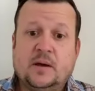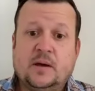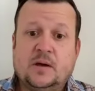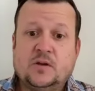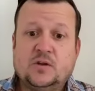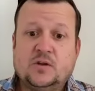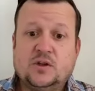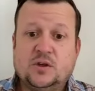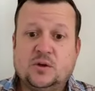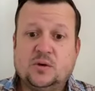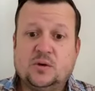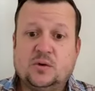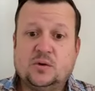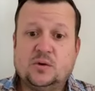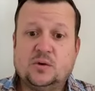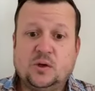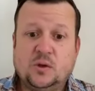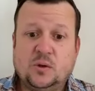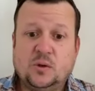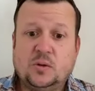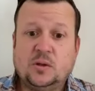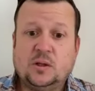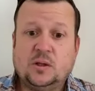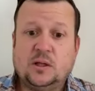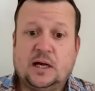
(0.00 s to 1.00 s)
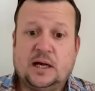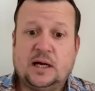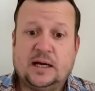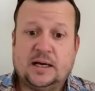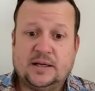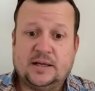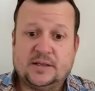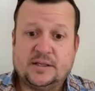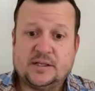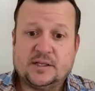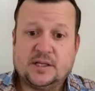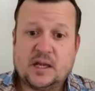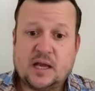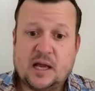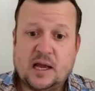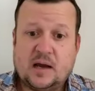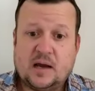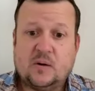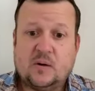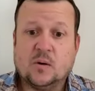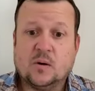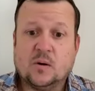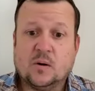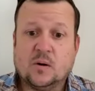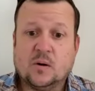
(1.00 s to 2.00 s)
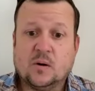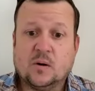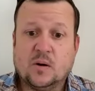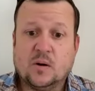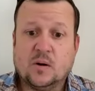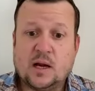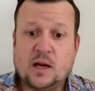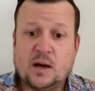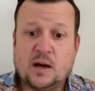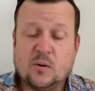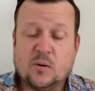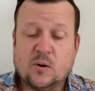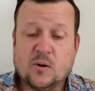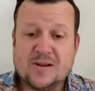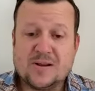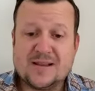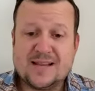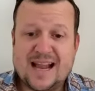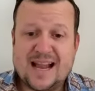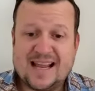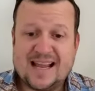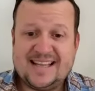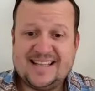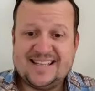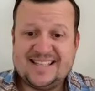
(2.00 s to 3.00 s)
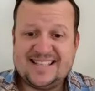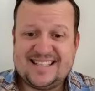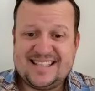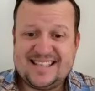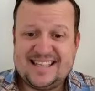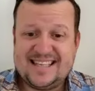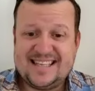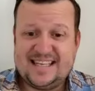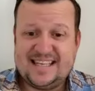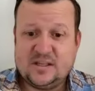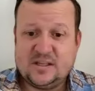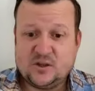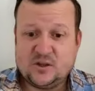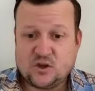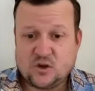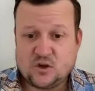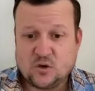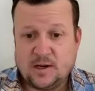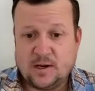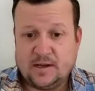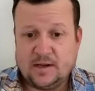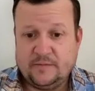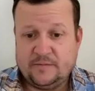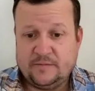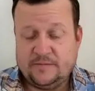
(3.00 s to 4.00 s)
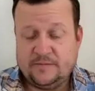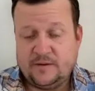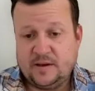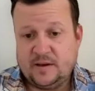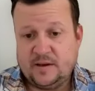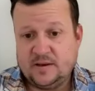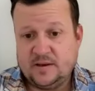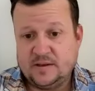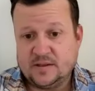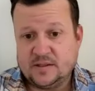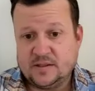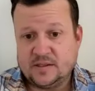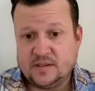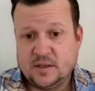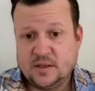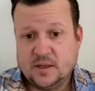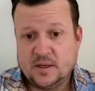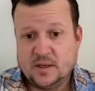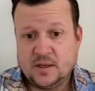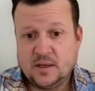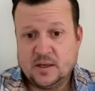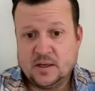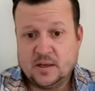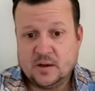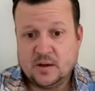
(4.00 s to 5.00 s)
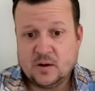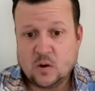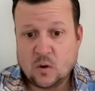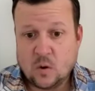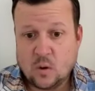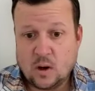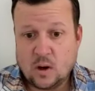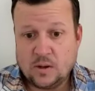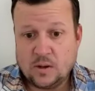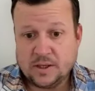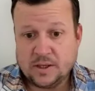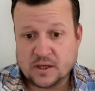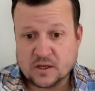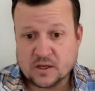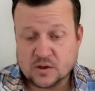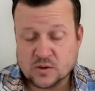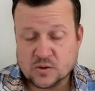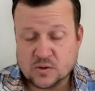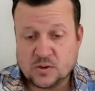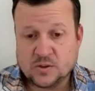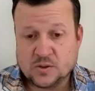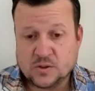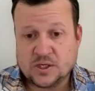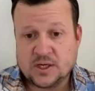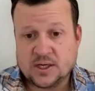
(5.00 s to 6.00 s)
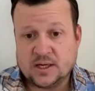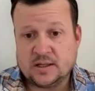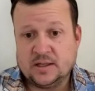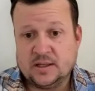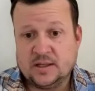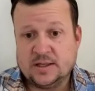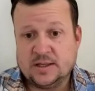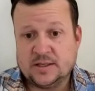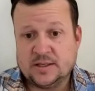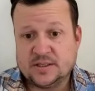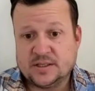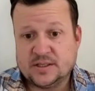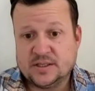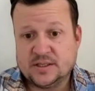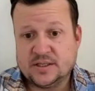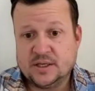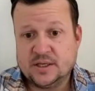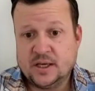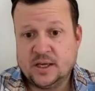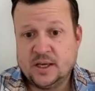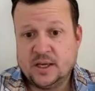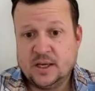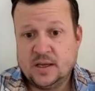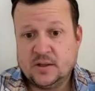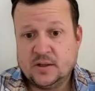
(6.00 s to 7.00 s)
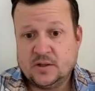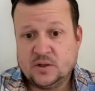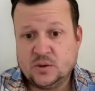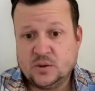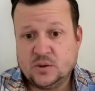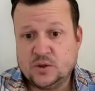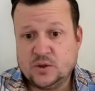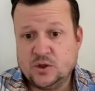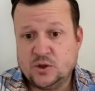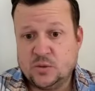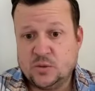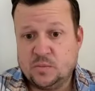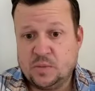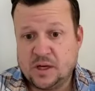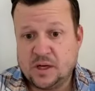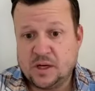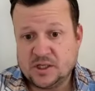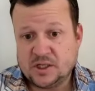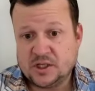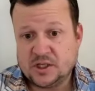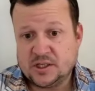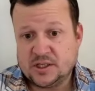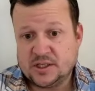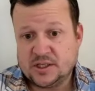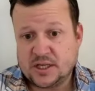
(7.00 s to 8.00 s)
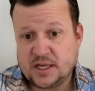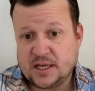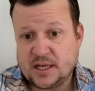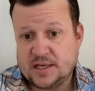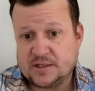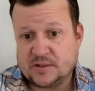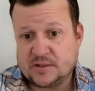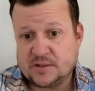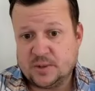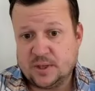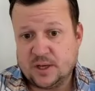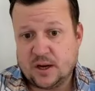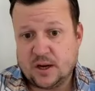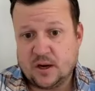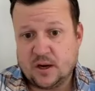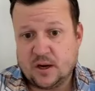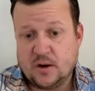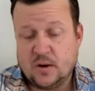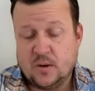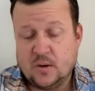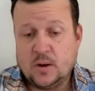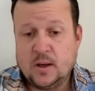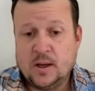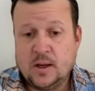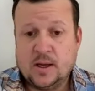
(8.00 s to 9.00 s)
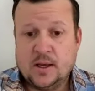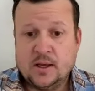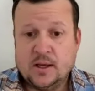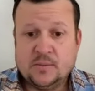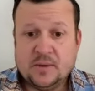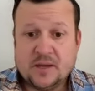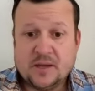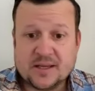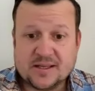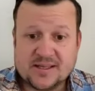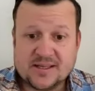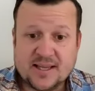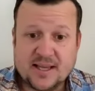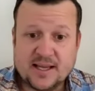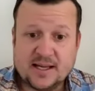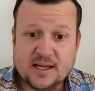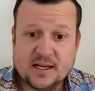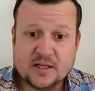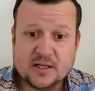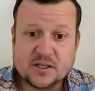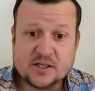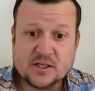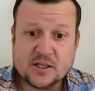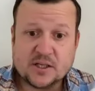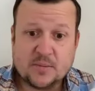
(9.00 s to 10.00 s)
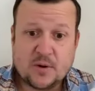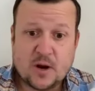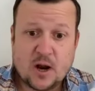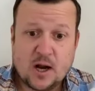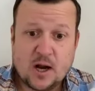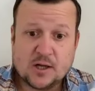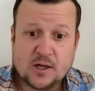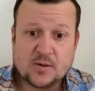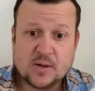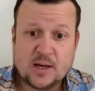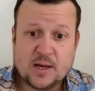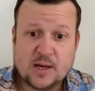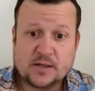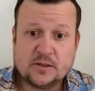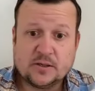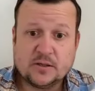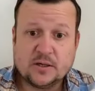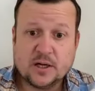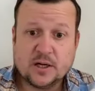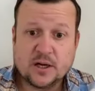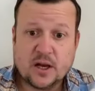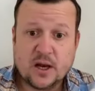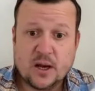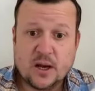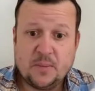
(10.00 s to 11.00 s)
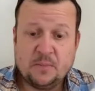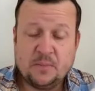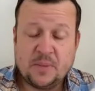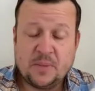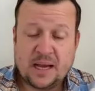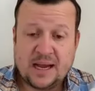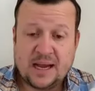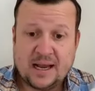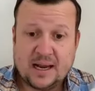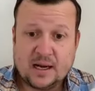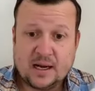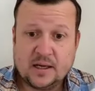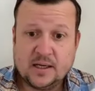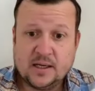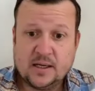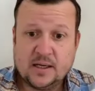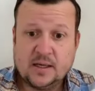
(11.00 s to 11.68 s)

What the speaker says: to utilize our 19 trade phase quality control checklists to do punch list as we go. Because getting a subcontractor to come back